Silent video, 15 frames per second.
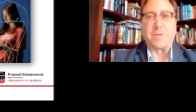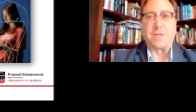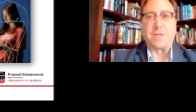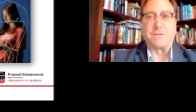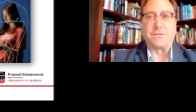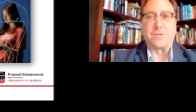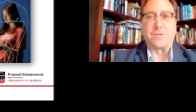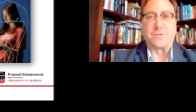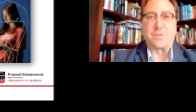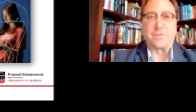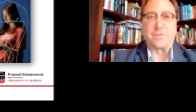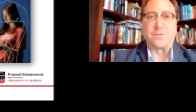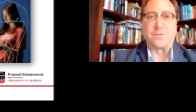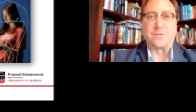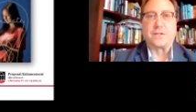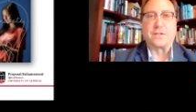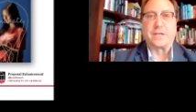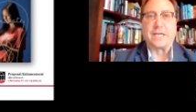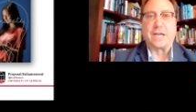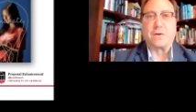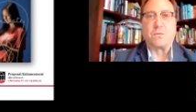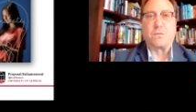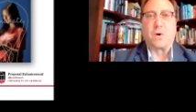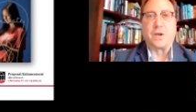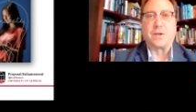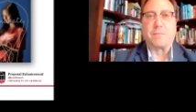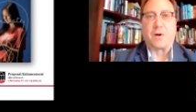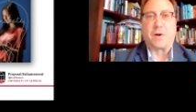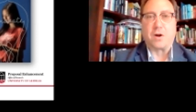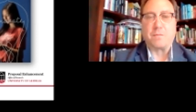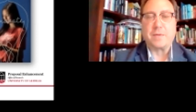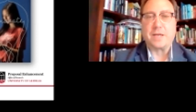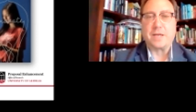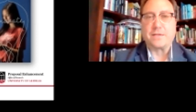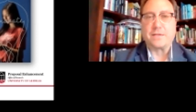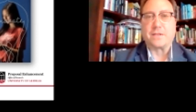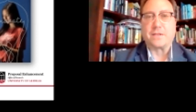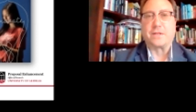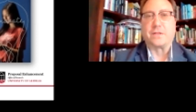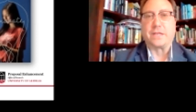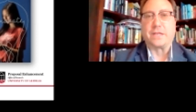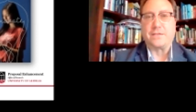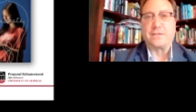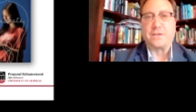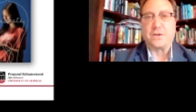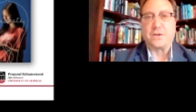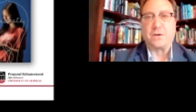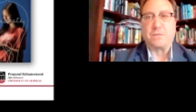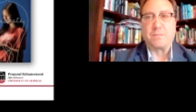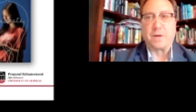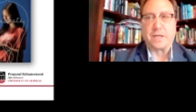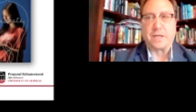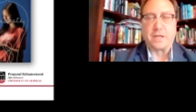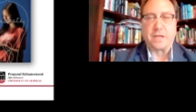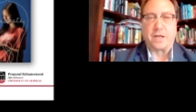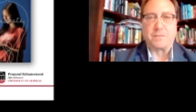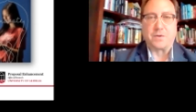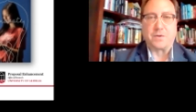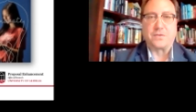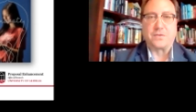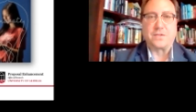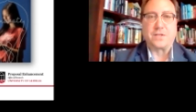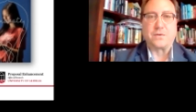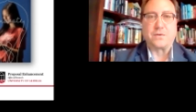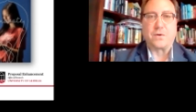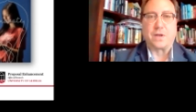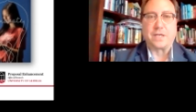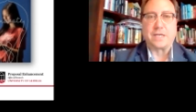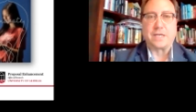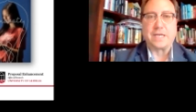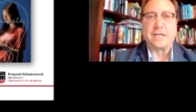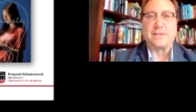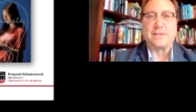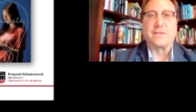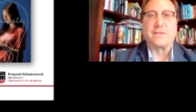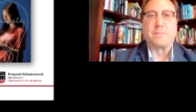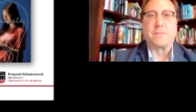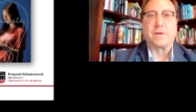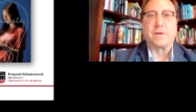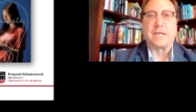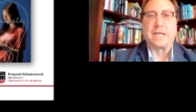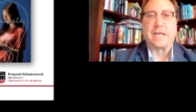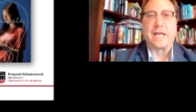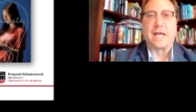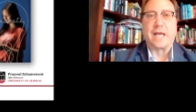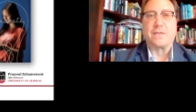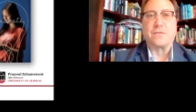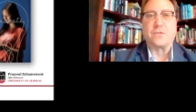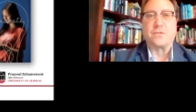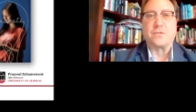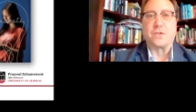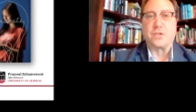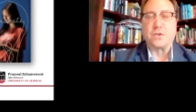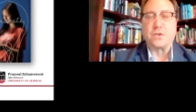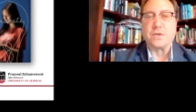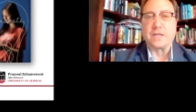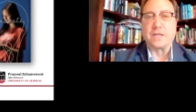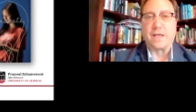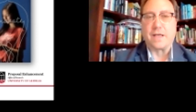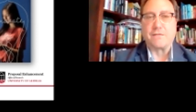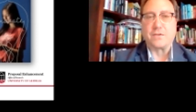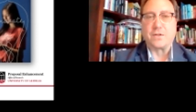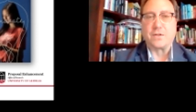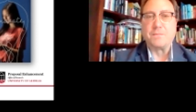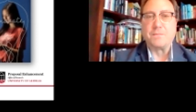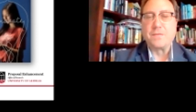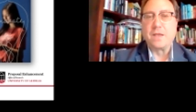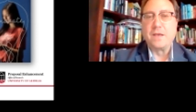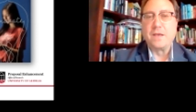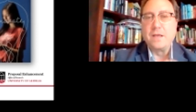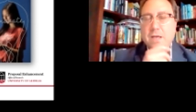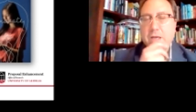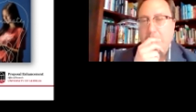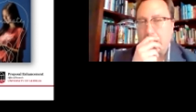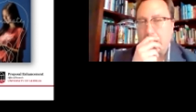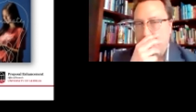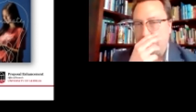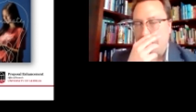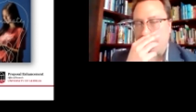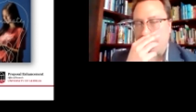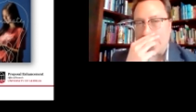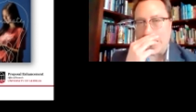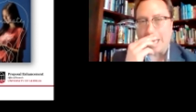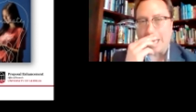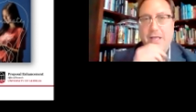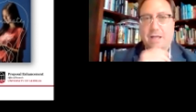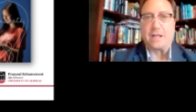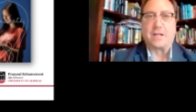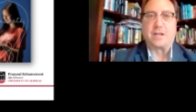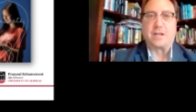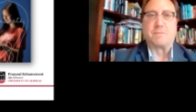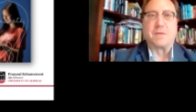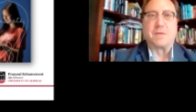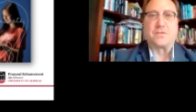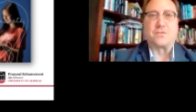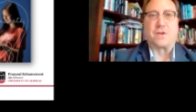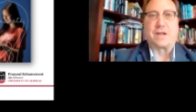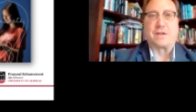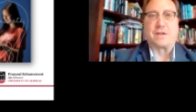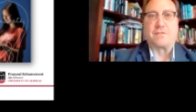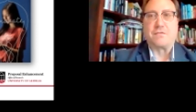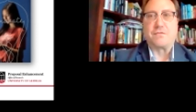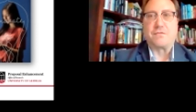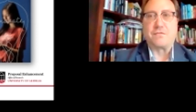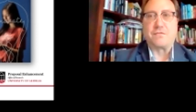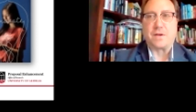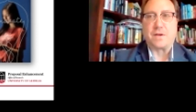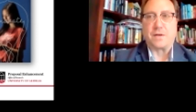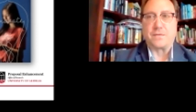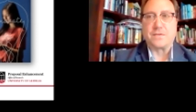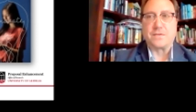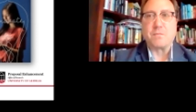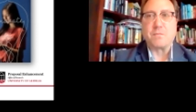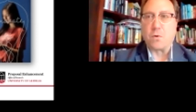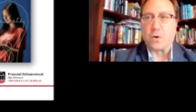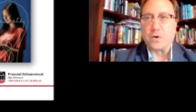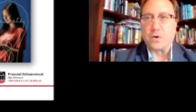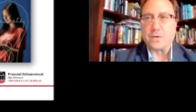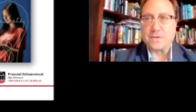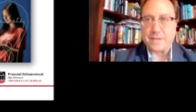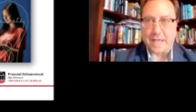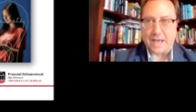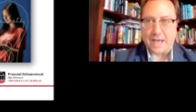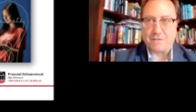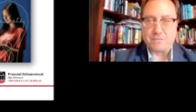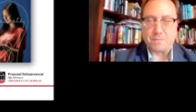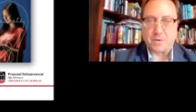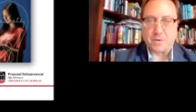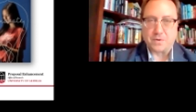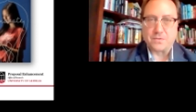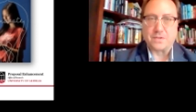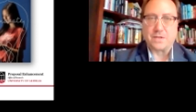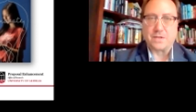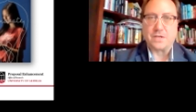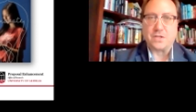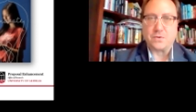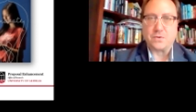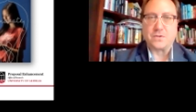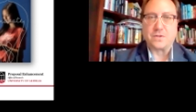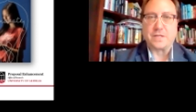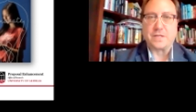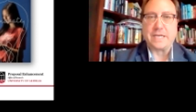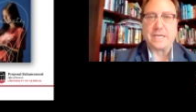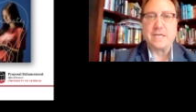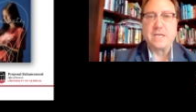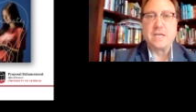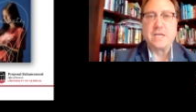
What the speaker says: If you're just looking at one department, it's a little easier, but you're still going to need somebody at the unit level, an administrative support staff person usually,